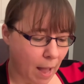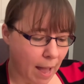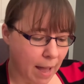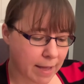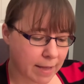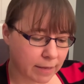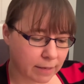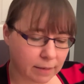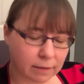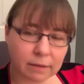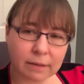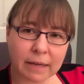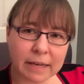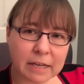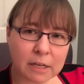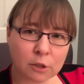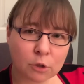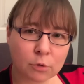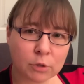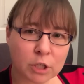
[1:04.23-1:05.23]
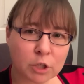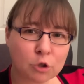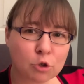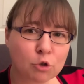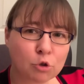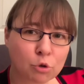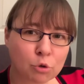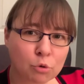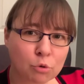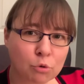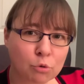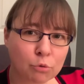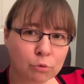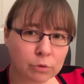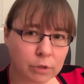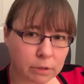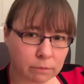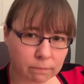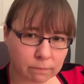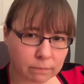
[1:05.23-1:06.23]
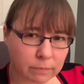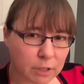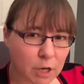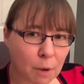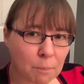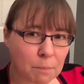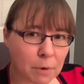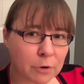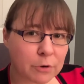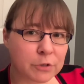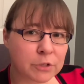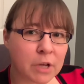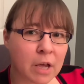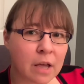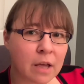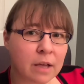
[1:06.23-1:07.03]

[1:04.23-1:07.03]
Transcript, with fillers: I included two numbers.